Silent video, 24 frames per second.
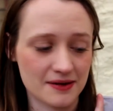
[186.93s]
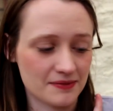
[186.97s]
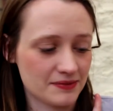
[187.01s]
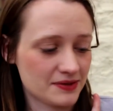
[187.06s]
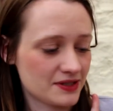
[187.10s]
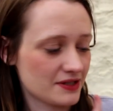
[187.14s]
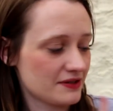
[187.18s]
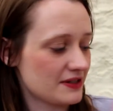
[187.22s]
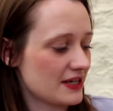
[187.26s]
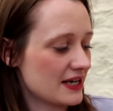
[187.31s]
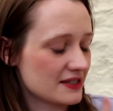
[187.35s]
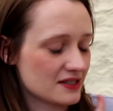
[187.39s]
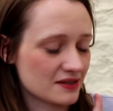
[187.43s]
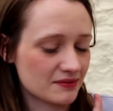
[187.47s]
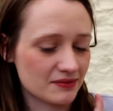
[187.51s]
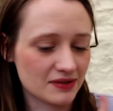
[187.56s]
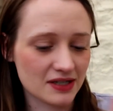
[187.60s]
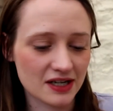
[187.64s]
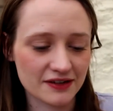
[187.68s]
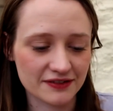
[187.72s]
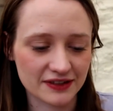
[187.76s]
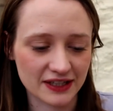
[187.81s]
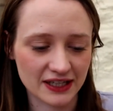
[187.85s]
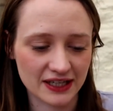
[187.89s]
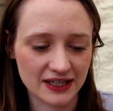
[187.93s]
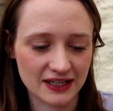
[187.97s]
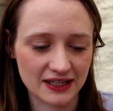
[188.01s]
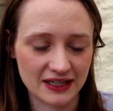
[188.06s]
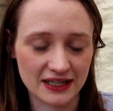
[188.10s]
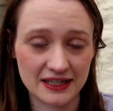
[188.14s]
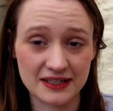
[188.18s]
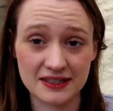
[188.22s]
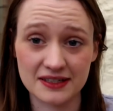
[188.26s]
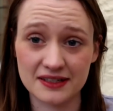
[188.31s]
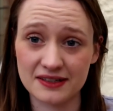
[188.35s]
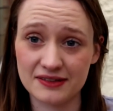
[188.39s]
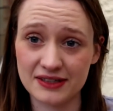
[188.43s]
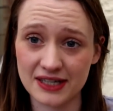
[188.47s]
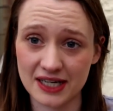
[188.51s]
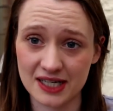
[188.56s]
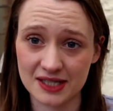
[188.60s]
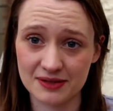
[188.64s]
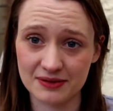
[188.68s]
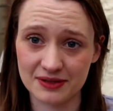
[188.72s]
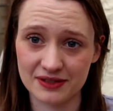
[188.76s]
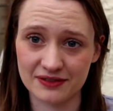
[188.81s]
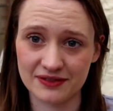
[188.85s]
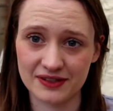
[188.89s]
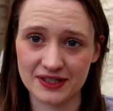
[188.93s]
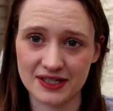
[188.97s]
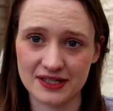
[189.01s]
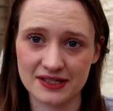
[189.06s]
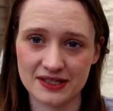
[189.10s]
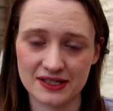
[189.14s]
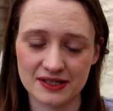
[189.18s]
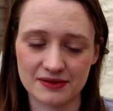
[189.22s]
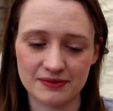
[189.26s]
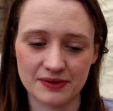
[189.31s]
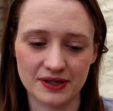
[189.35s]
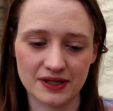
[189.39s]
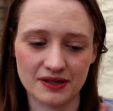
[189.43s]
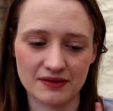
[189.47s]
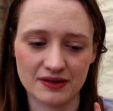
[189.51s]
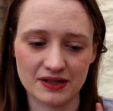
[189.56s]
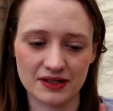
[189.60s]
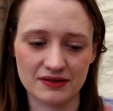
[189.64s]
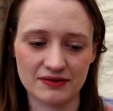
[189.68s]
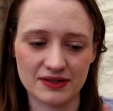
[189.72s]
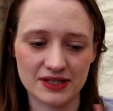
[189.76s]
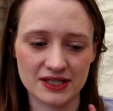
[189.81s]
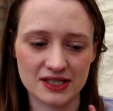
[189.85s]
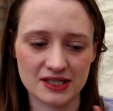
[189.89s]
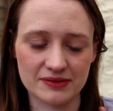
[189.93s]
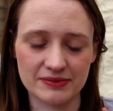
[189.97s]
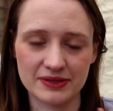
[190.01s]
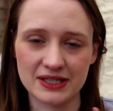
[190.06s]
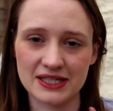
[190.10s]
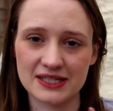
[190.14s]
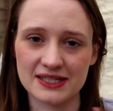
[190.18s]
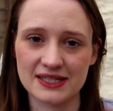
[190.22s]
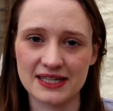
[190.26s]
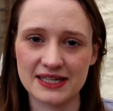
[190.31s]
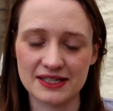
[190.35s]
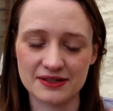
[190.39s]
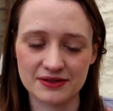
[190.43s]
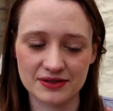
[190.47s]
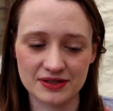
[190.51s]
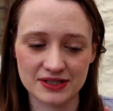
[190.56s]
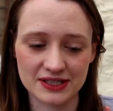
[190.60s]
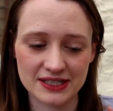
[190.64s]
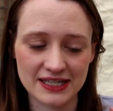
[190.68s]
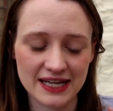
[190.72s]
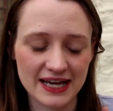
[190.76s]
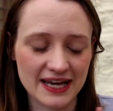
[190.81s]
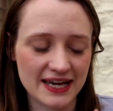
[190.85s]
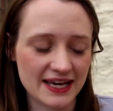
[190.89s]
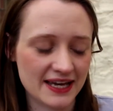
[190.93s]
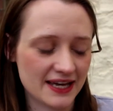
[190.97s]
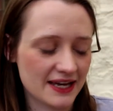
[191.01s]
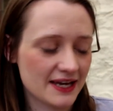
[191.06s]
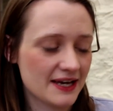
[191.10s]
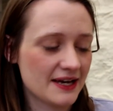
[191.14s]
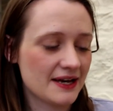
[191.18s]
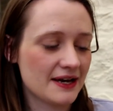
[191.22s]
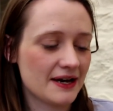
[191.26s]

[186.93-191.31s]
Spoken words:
So yes, I'm loving it. I'm desperate to finish this one. I'm going to read some of this later on today.